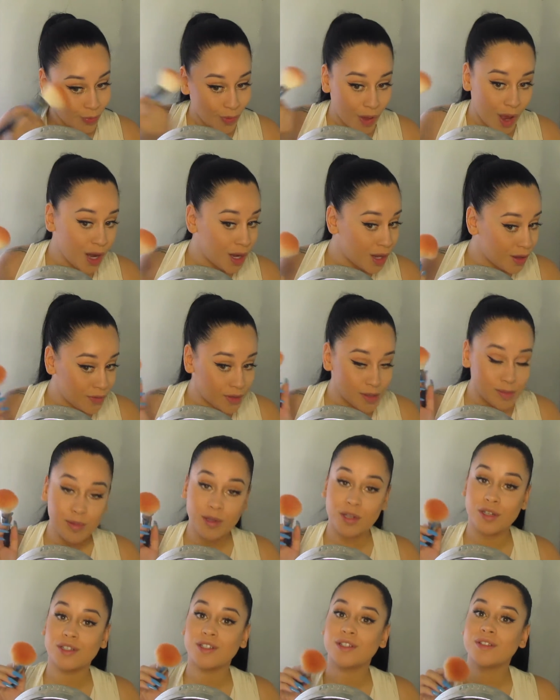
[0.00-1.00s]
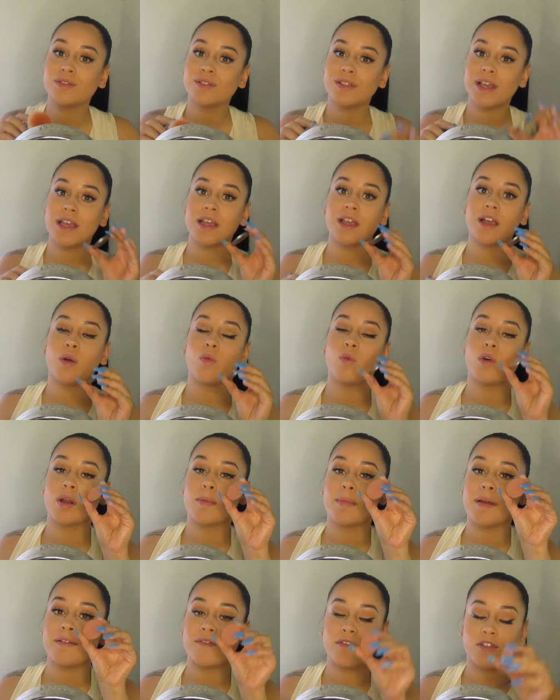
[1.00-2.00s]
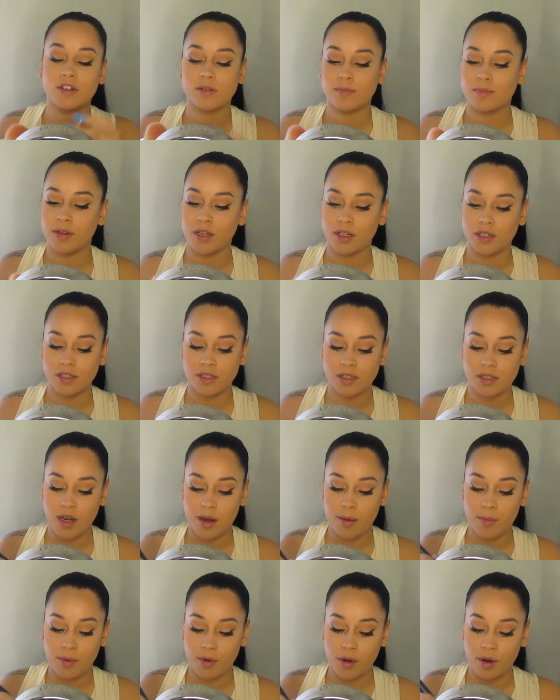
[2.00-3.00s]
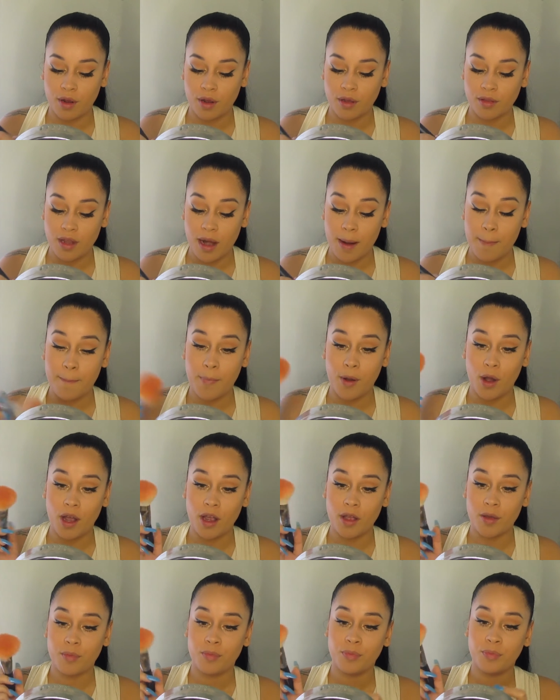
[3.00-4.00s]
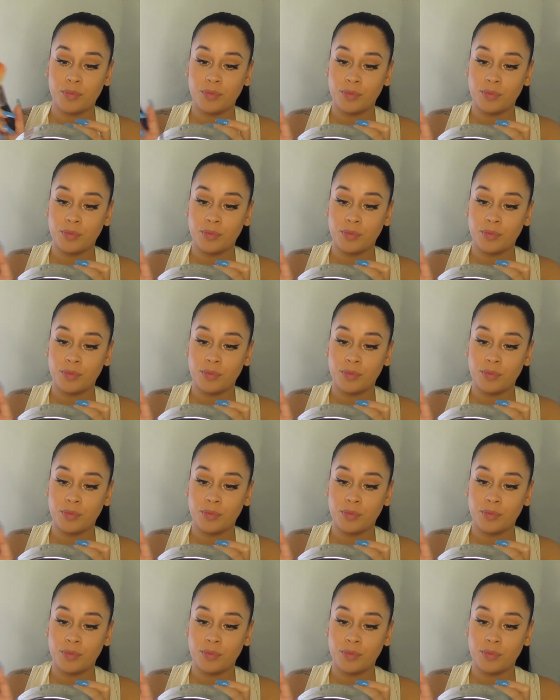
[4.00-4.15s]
I love this blush. This is like one of my first blushes that I bought.